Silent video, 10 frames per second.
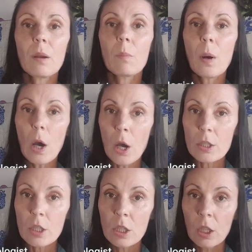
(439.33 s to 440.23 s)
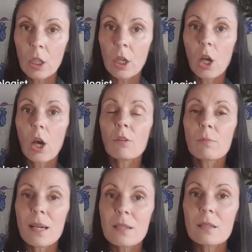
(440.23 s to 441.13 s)
part of
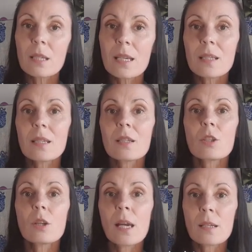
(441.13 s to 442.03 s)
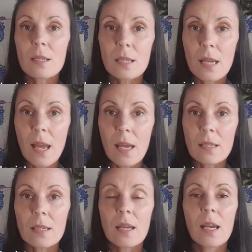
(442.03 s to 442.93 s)
muscle testing to understand.